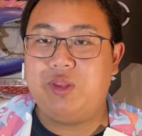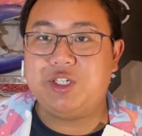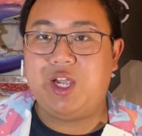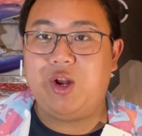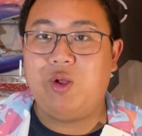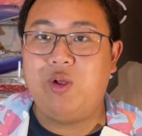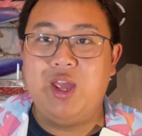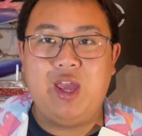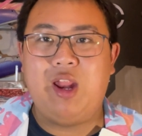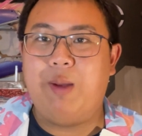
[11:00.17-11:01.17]
the channel
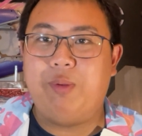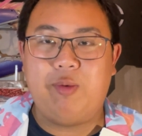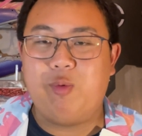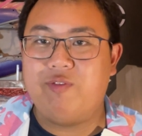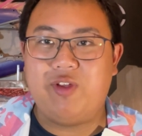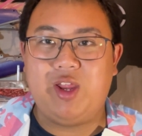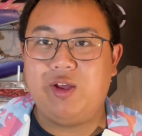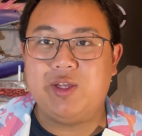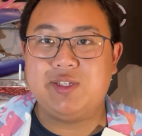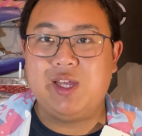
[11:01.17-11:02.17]
and uploading more
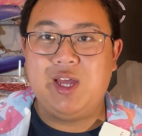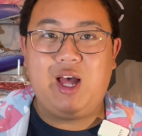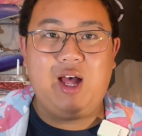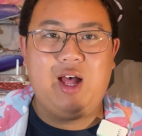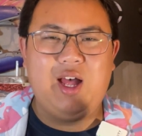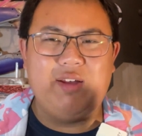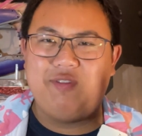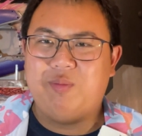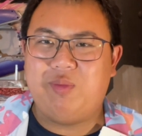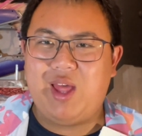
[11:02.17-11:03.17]
videos.
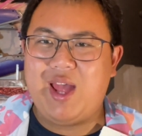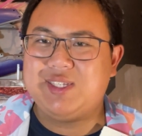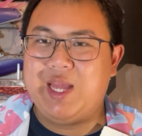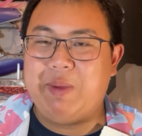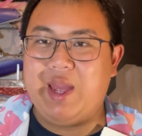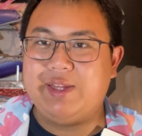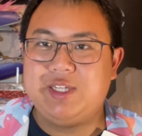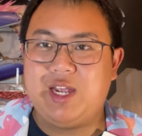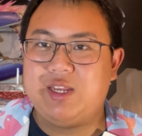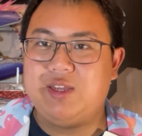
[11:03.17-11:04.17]
From last time I
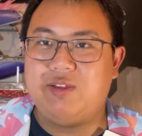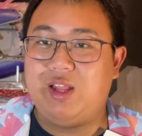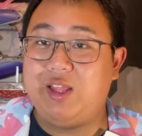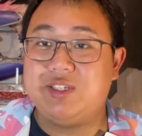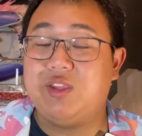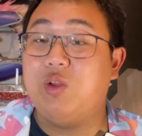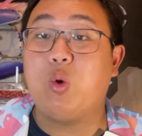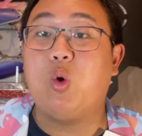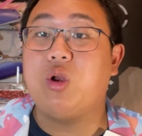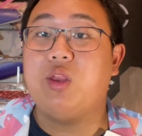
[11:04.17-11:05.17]
checked, at least the
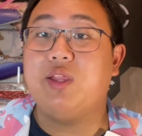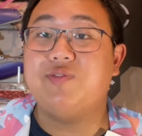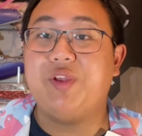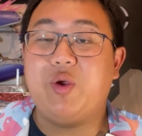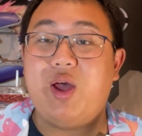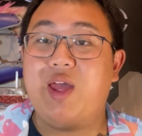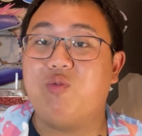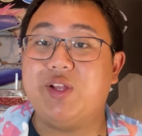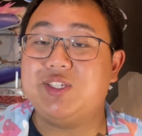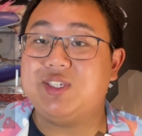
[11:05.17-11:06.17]
recording of this video, I
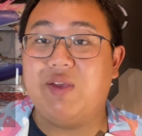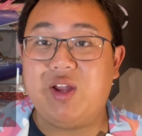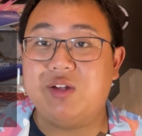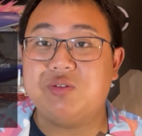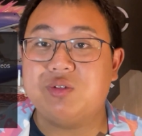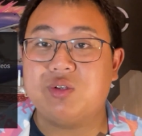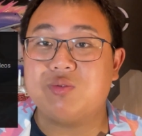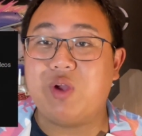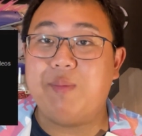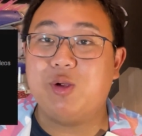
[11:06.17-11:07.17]
have reached 700
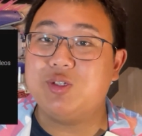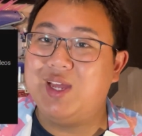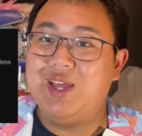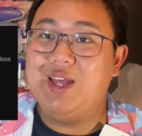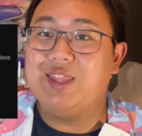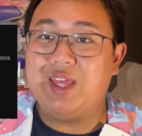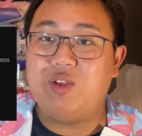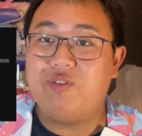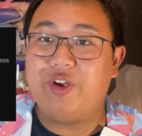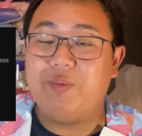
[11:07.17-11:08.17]
subscribers. Thank
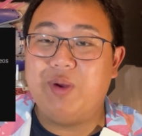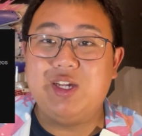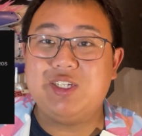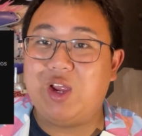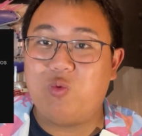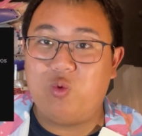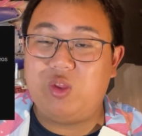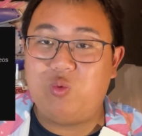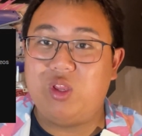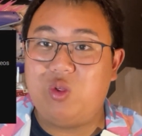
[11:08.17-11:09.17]
you very much. I
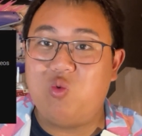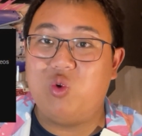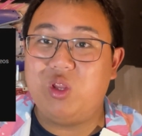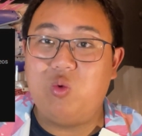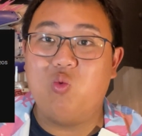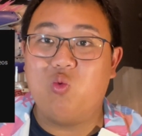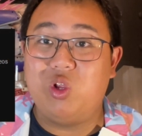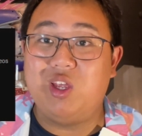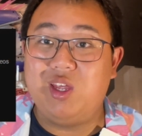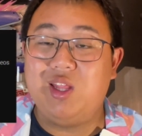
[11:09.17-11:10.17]

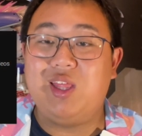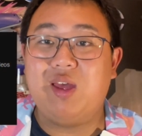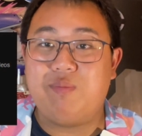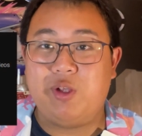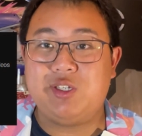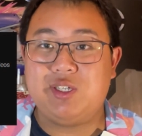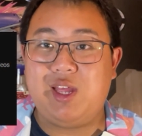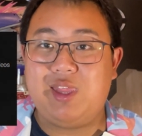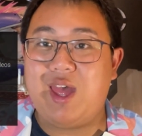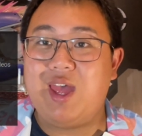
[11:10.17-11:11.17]
really
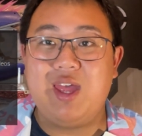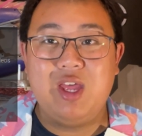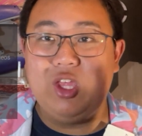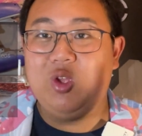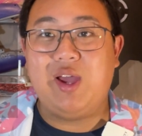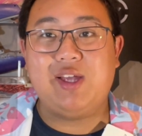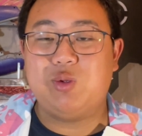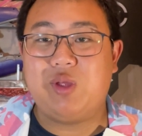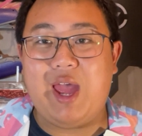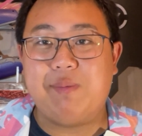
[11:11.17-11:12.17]
appreciate that. You guys
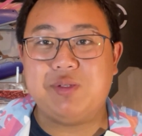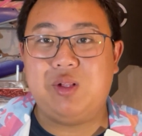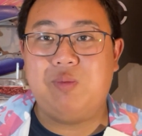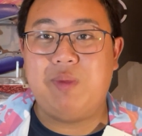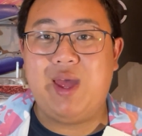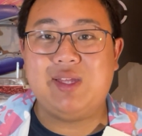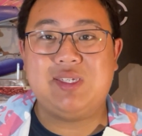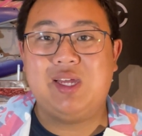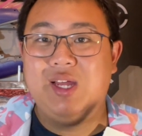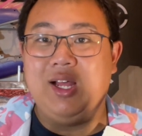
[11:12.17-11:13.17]
are the absolute
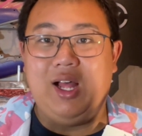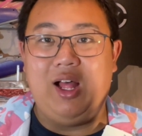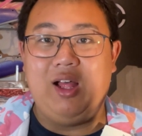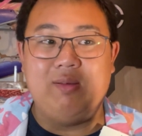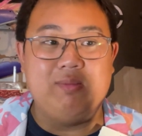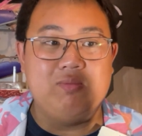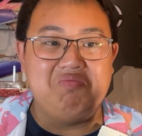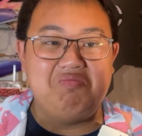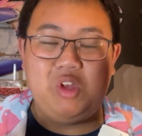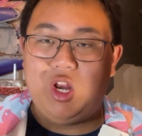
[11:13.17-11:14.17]
best.
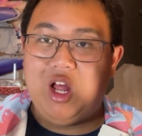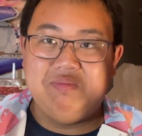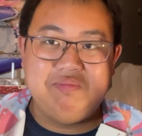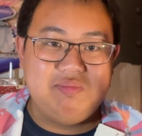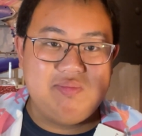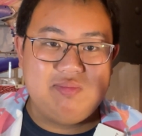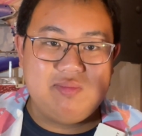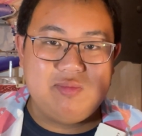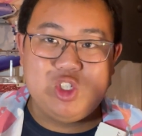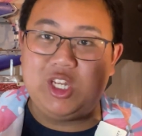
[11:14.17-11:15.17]

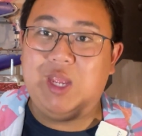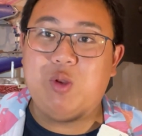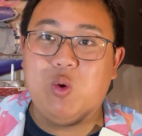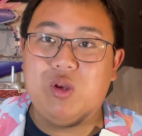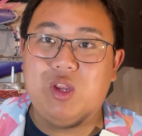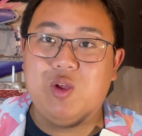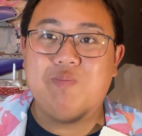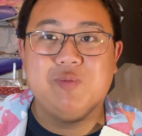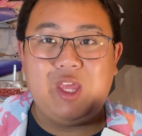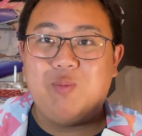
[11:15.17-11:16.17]
Just keep doing
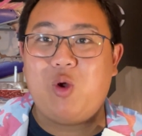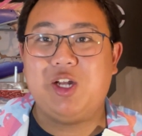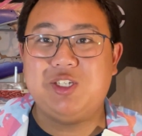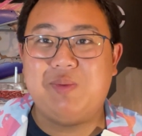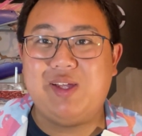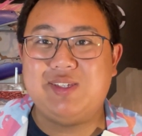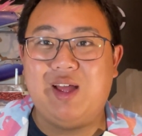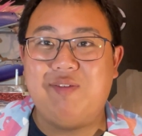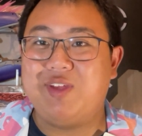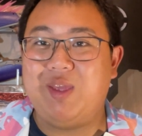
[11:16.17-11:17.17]
you, keep watching my
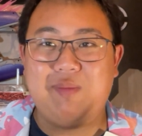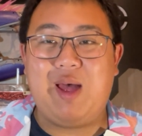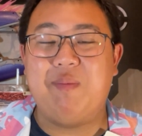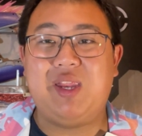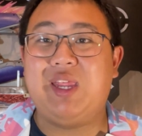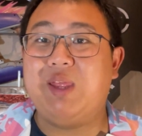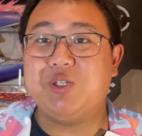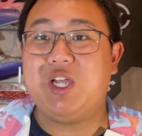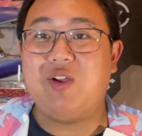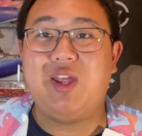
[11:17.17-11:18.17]
stuff, keep commenting, keep
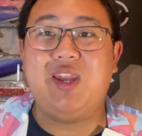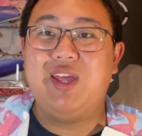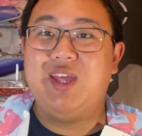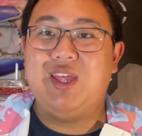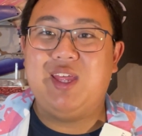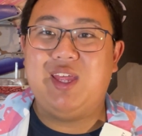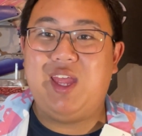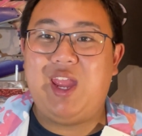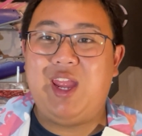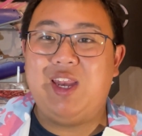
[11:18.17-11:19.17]
sharing.
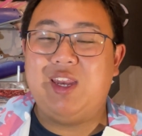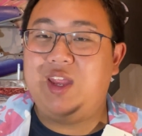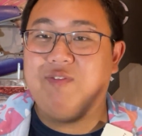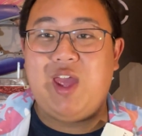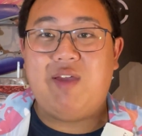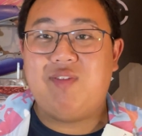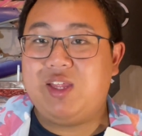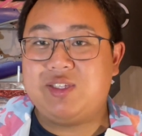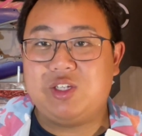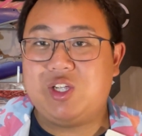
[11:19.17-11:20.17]
And if you have
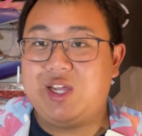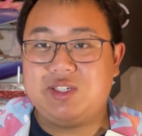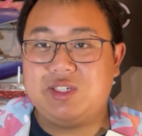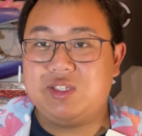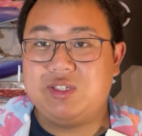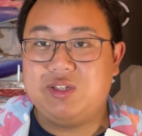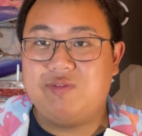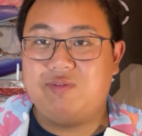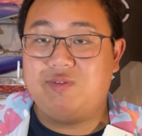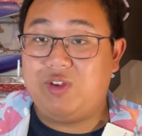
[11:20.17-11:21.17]
any suggestions
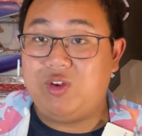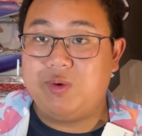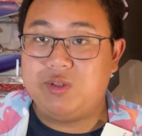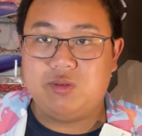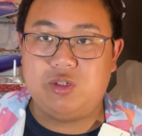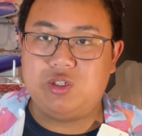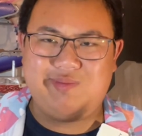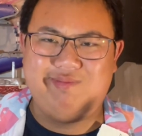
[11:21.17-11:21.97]
of VTubers or just